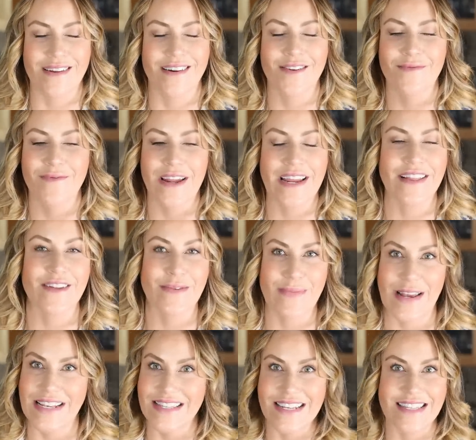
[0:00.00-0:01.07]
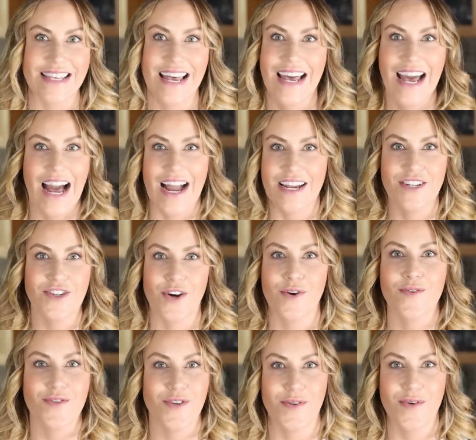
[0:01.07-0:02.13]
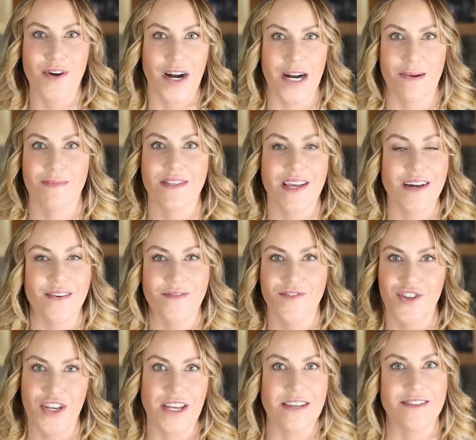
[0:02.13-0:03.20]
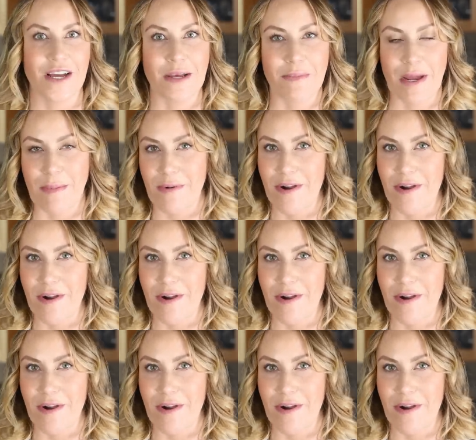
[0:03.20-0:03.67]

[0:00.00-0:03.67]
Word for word: On a regular basis, I don't do gobs of cheese on my